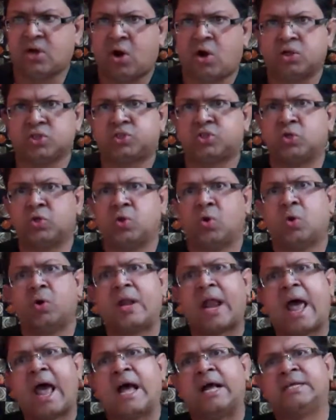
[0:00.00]
also known
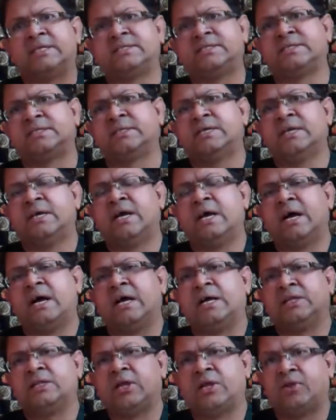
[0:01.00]
as
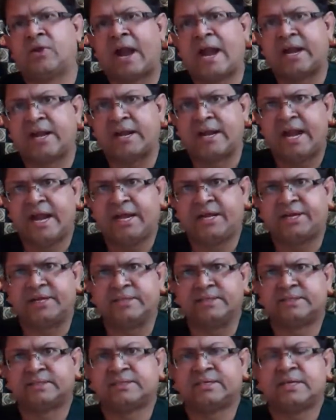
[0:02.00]
the United
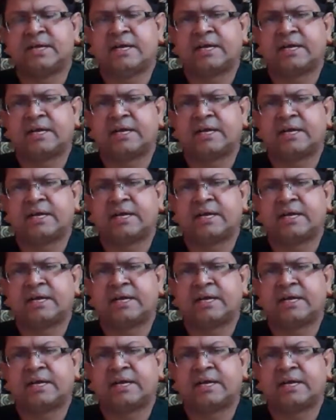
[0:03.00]
Nations,